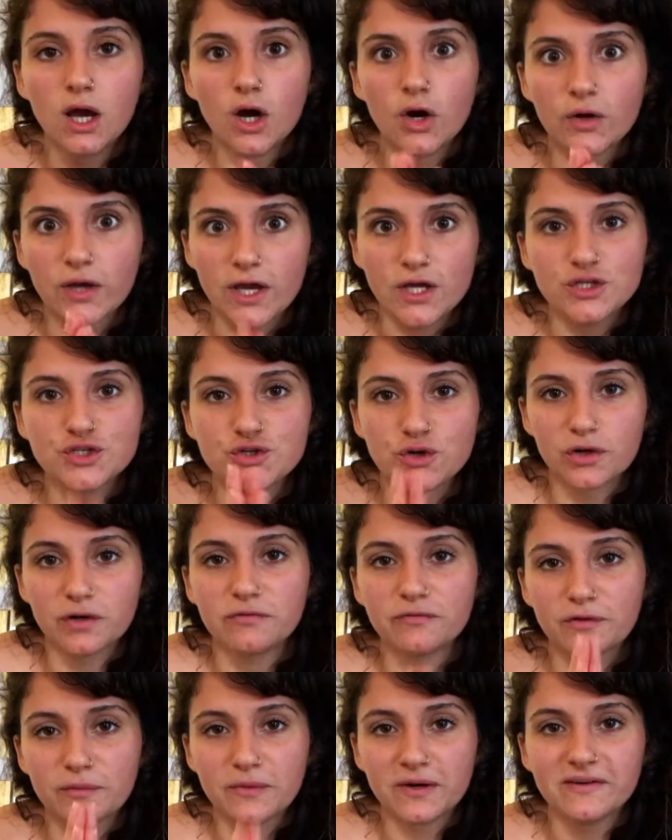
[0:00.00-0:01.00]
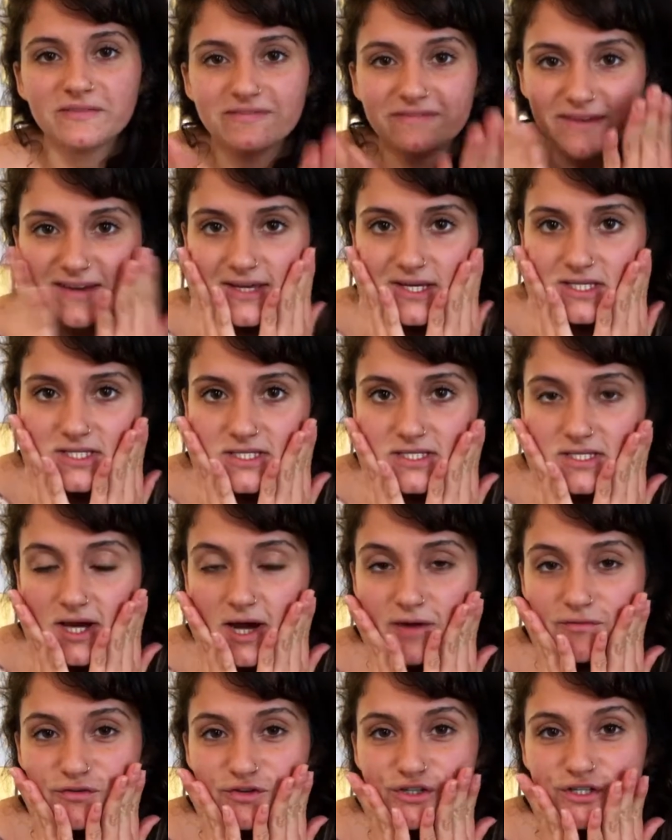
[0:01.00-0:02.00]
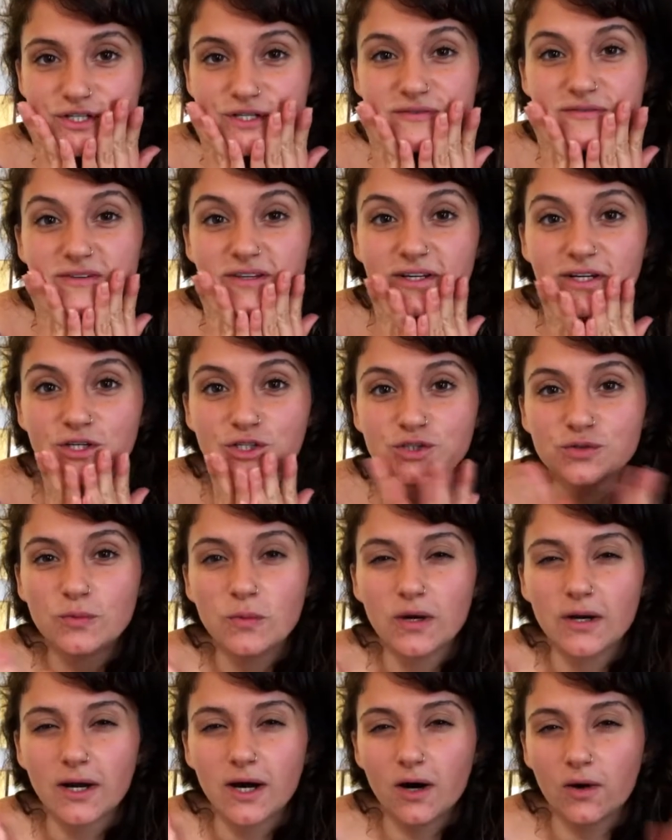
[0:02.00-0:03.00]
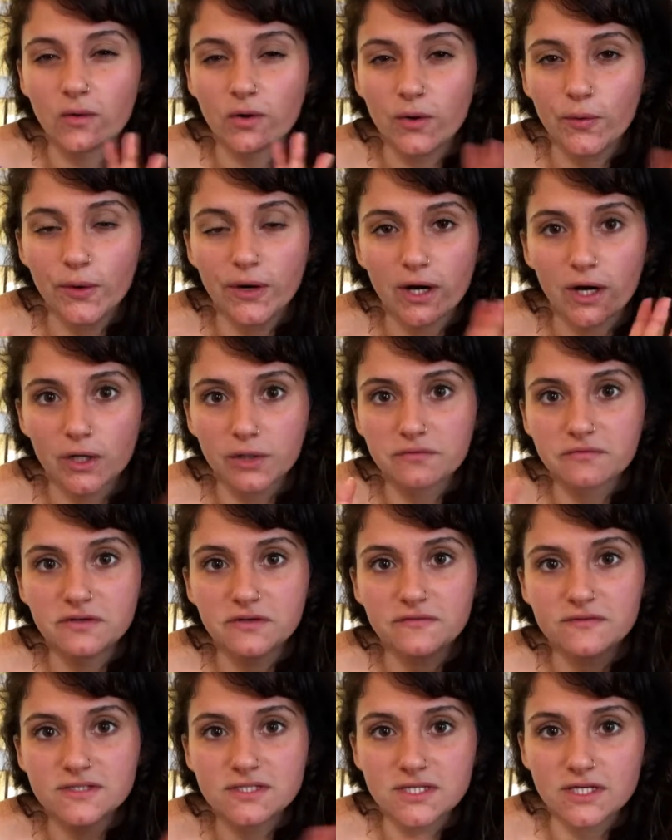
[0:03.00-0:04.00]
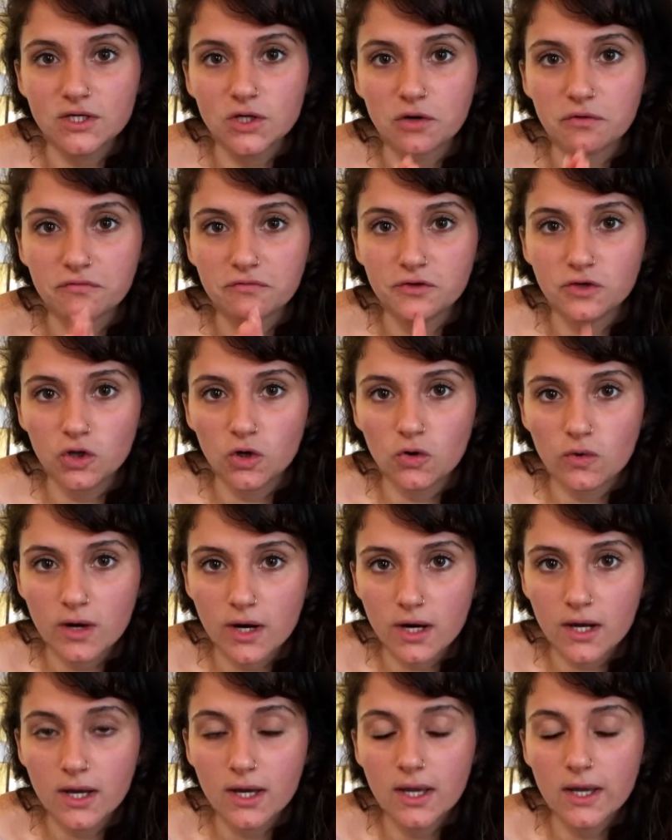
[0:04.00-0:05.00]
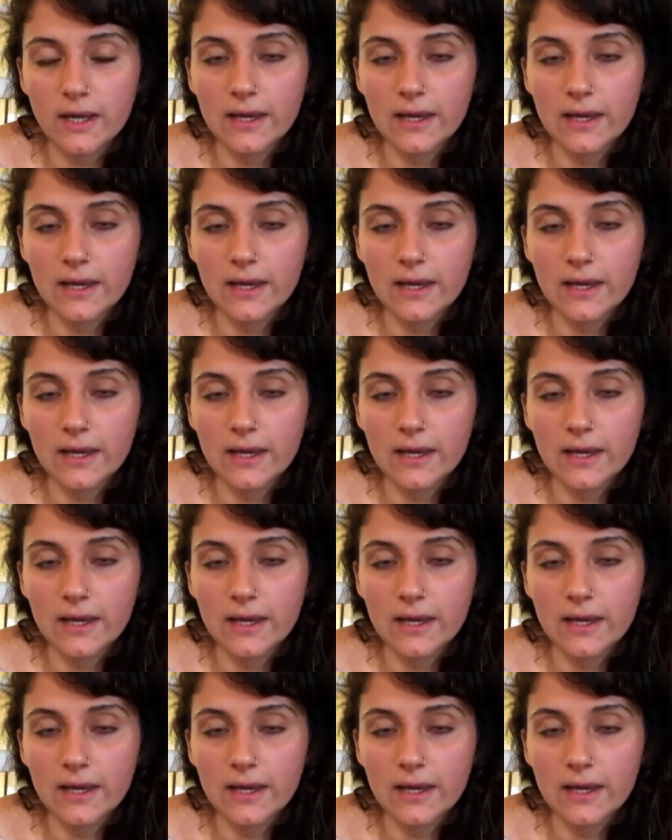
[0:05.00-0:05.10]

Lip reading: Okay, sorry for my face. I've just finished 1 hour 15 of yoga,